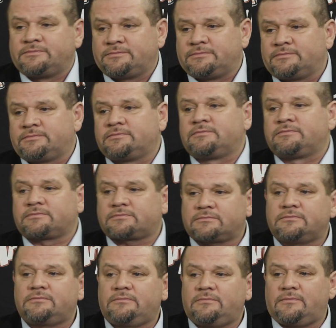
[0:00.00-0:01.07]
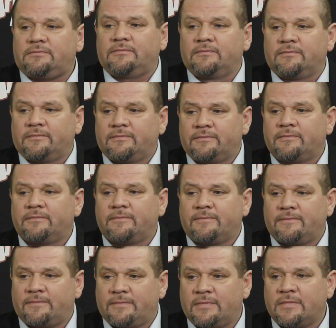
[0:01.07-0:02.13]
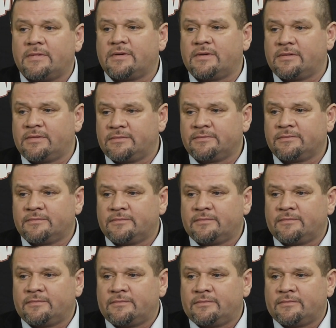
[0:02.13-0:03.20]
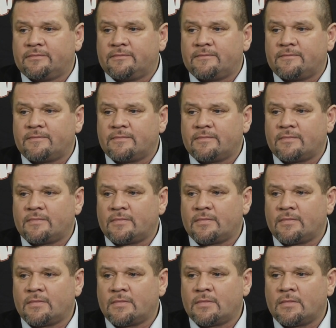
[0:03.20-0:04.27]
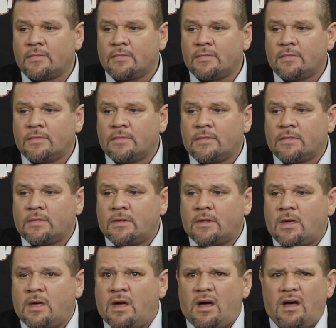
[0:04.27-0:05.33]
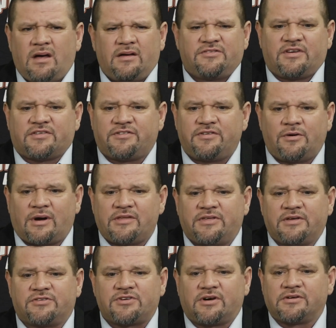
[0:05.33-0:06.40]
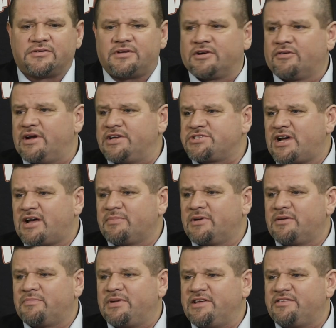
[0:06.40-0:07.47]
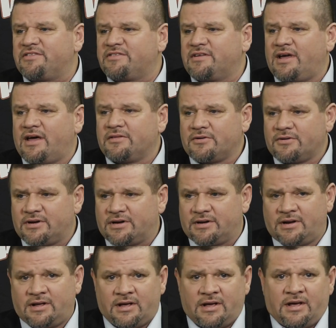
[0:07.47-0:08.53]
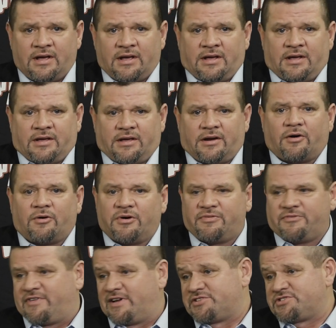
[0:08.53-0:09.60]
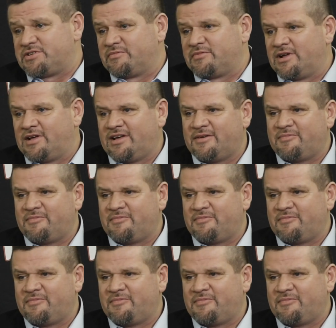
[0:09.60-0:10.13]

the past two years, in heading to the championship. What was kind of the formula for success so far? Uh, just you know, I think Chugger did a great job getting pieces together and you know finishing